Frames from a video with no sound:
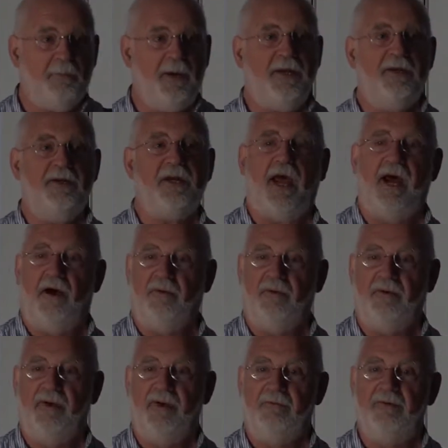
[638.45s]
pinned down
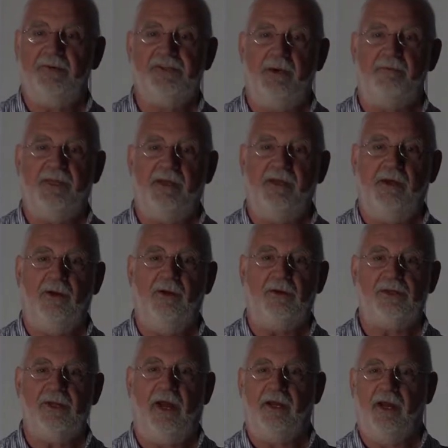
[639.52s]
for something that
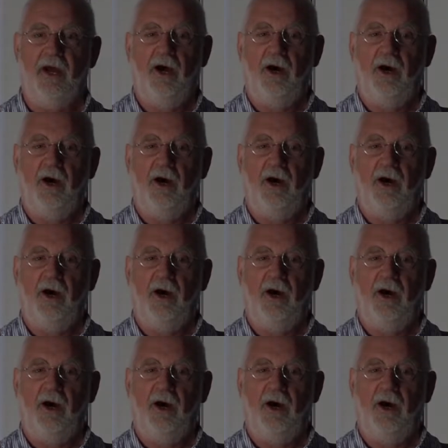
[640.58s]
looks like,